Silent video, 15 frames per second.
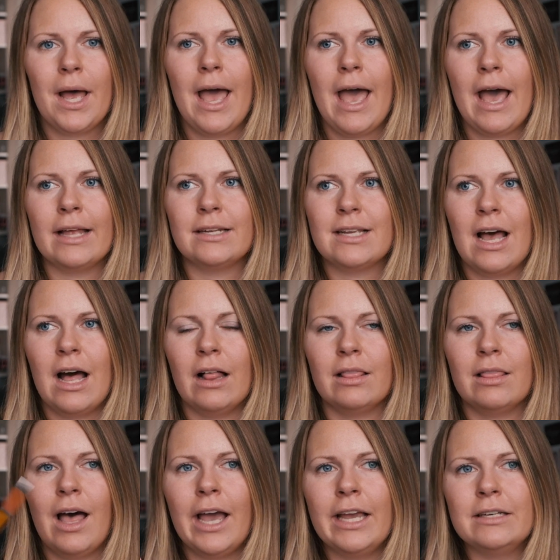at a
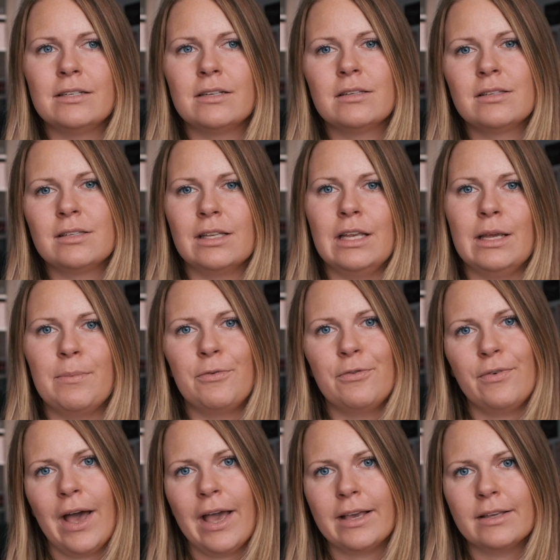light sleep
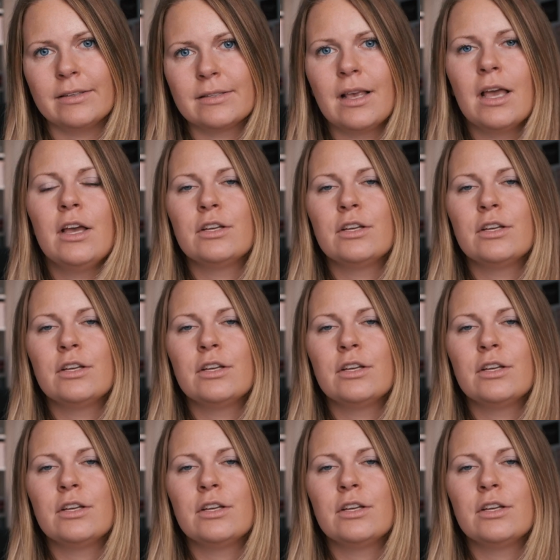phase.